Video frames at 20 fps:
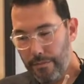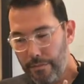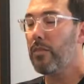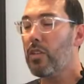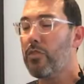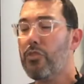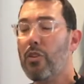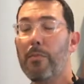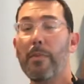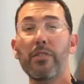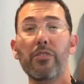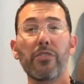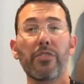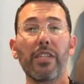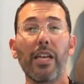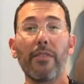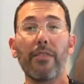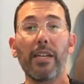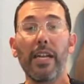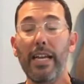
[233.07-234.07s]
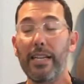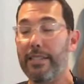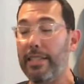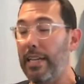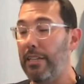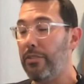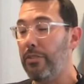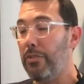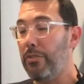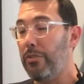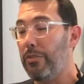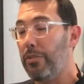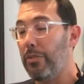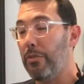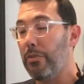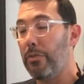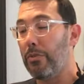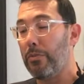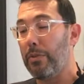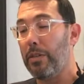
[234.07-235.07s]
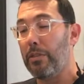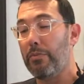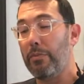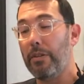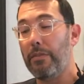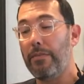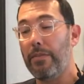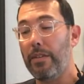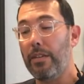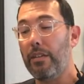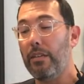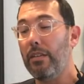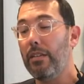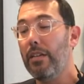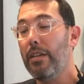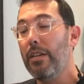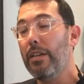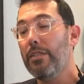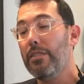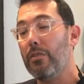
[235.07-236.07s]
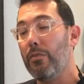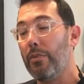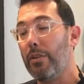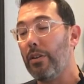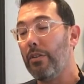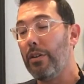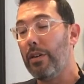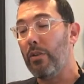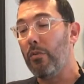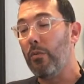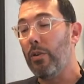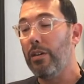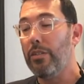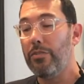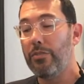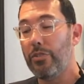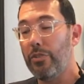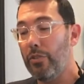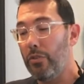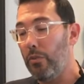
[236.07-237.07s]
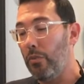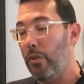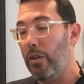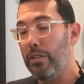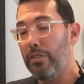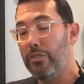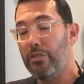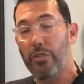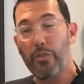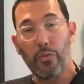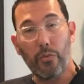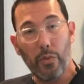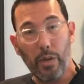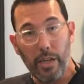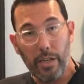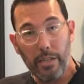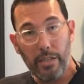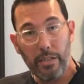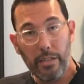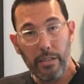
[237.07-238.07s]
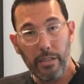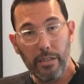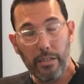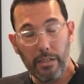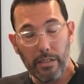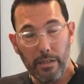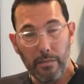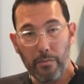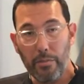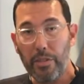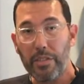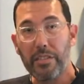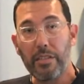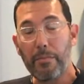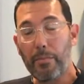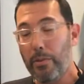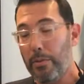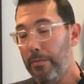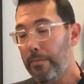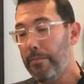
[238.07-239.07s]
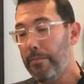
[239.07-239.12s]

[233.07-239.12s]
So measure 7 has that 2 2 3 3 feel. So we're going 1 2 1 2 1. Pretty simple.